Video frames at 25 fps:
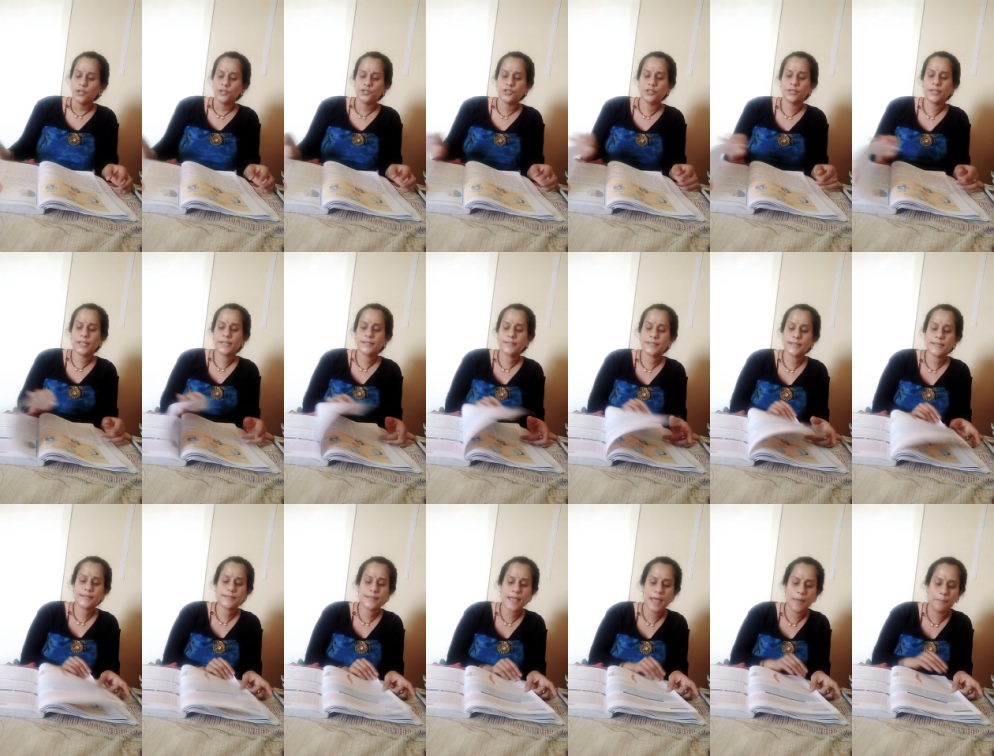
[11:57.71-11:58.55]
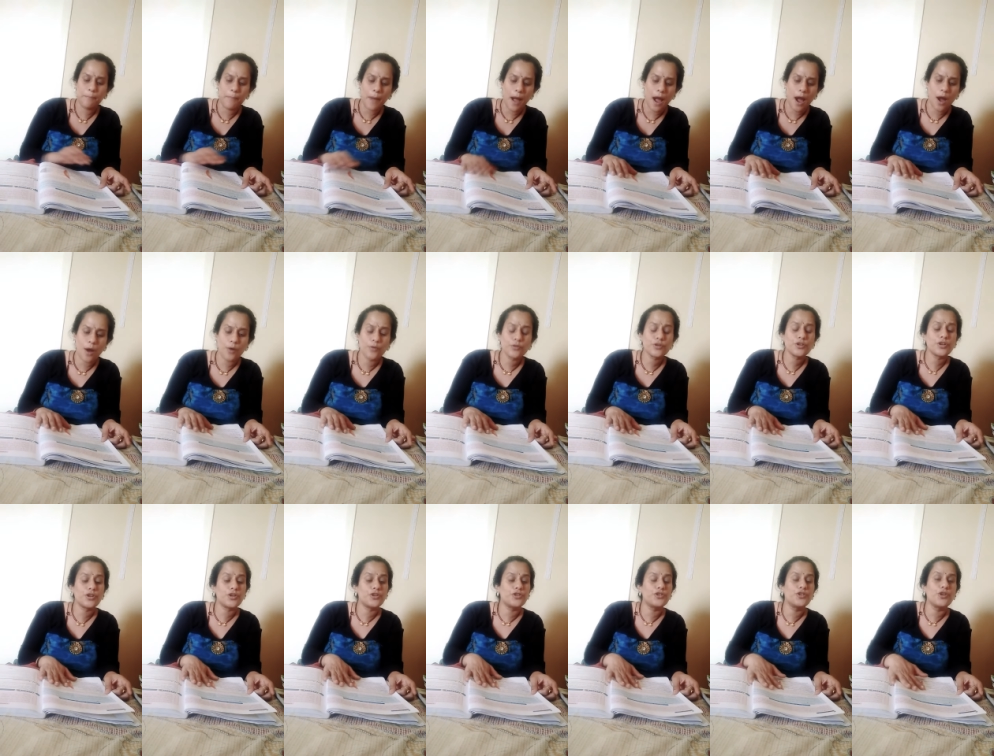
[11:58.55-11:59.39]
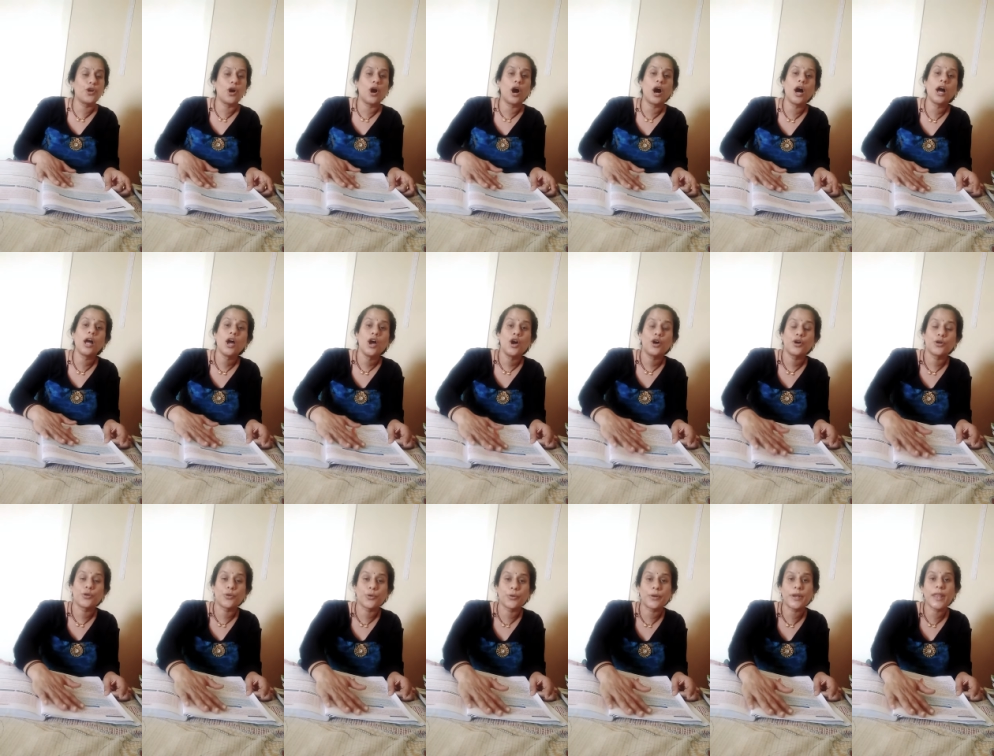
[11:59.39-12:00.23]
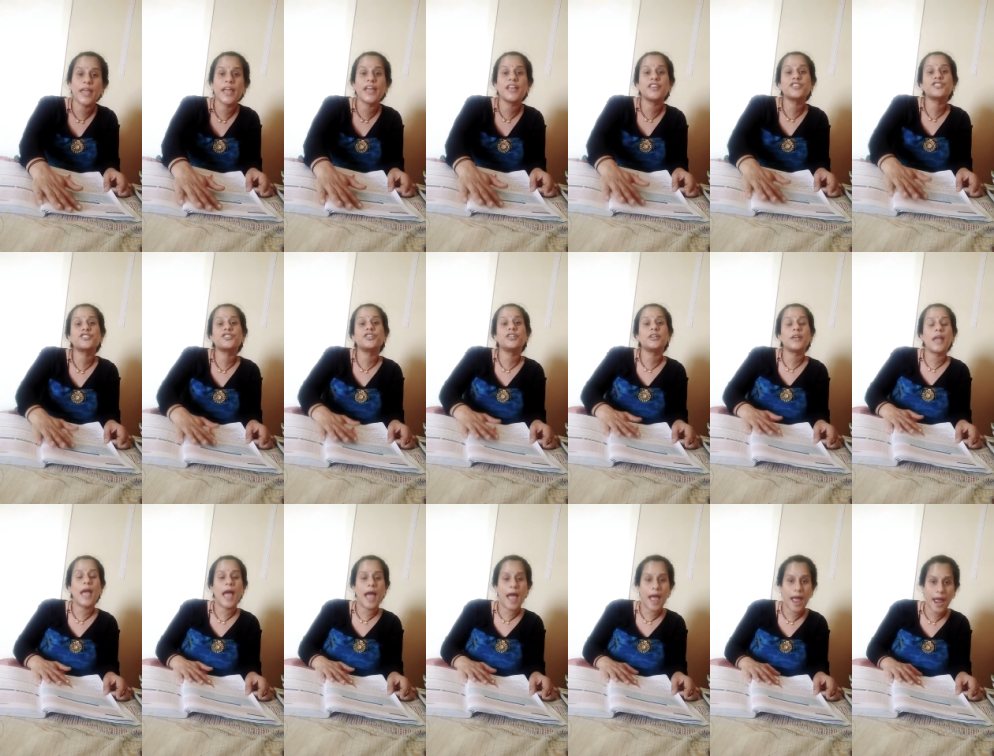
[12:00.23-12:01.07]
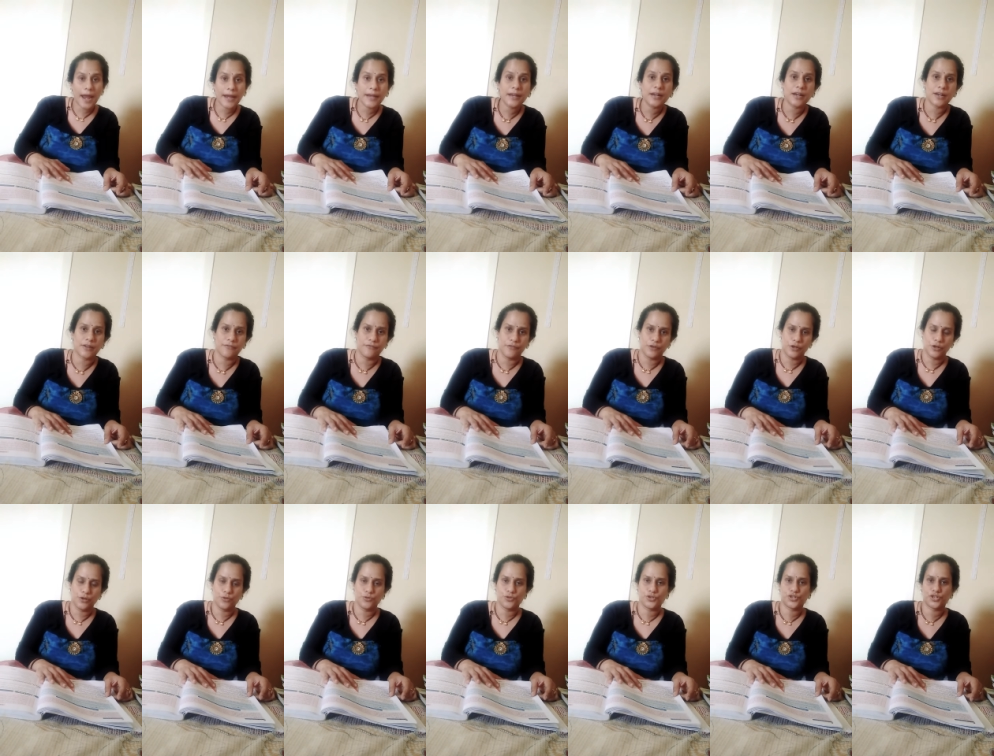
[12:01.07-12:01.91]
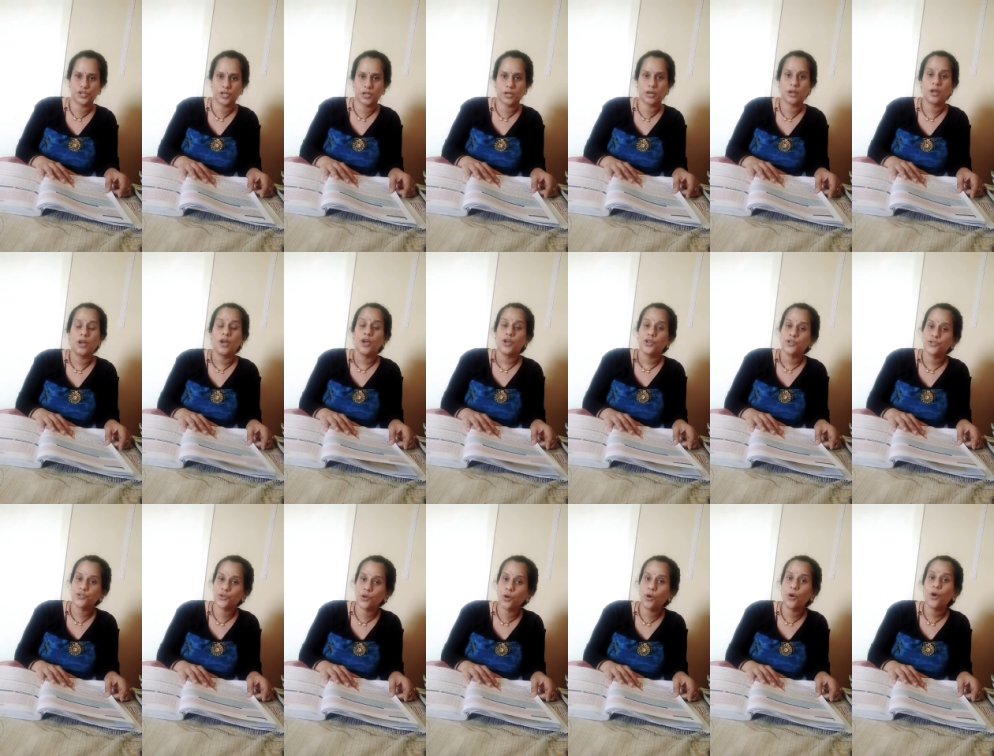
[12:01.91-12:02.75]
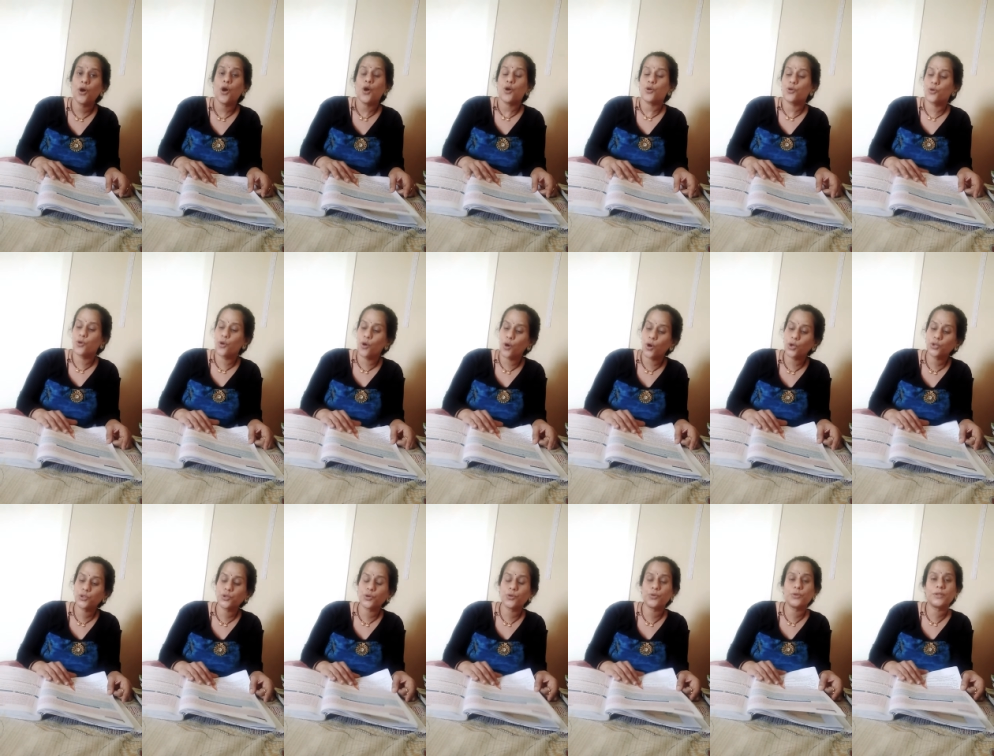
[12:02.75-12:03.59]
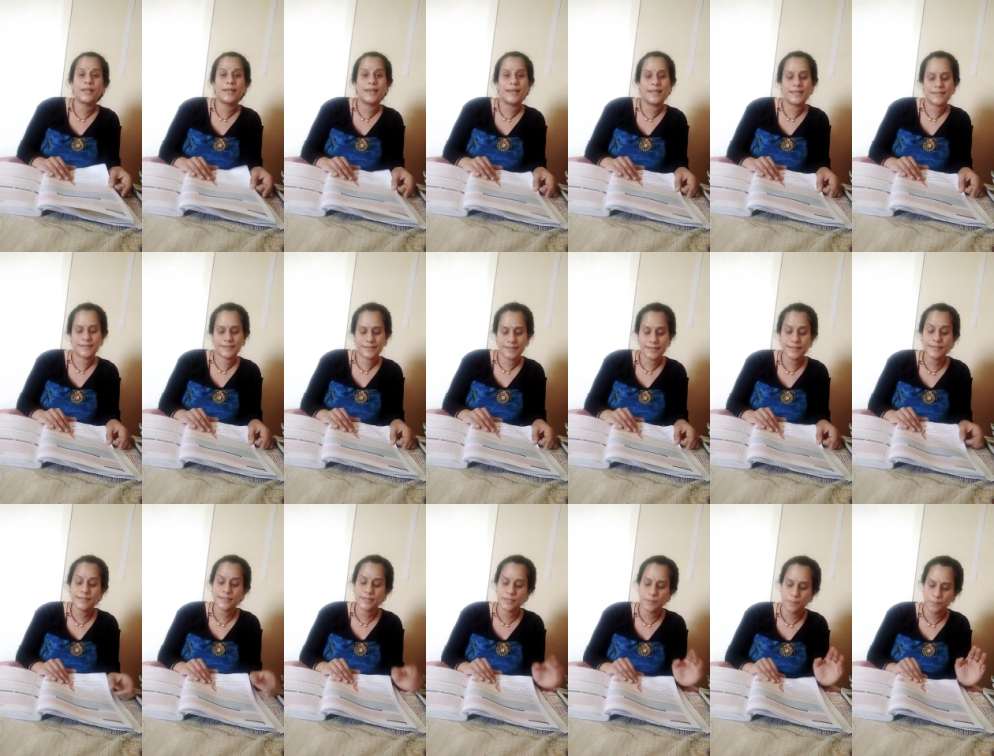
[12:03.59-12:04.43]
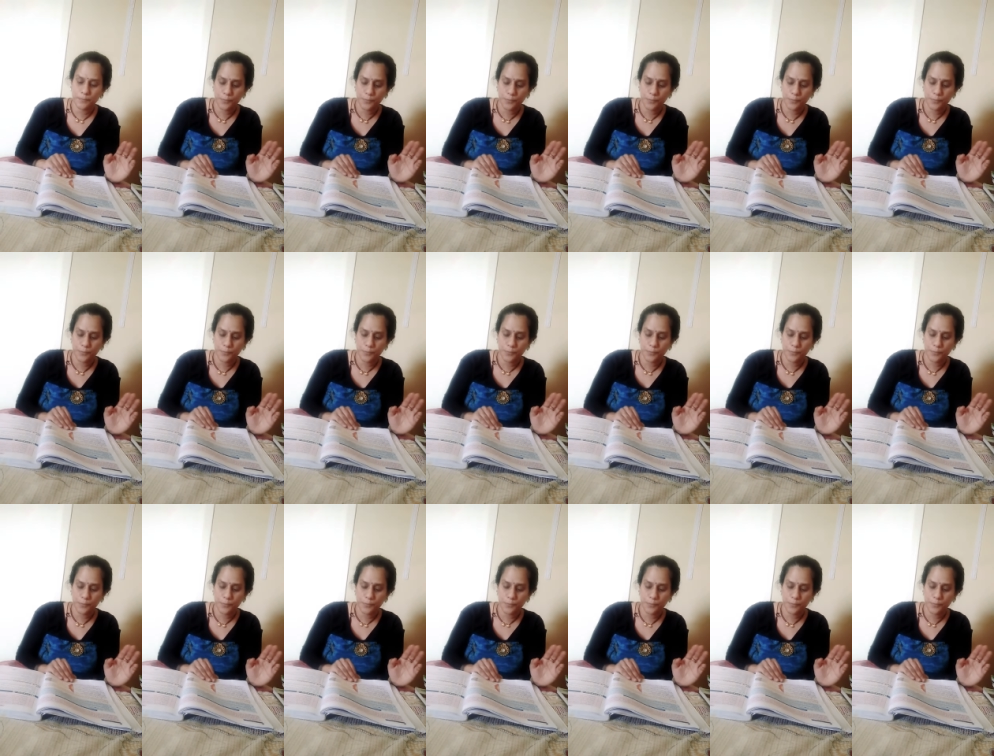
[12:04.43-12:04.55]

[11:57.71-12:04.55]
So this is about your rotation and revolution. So go through the lessons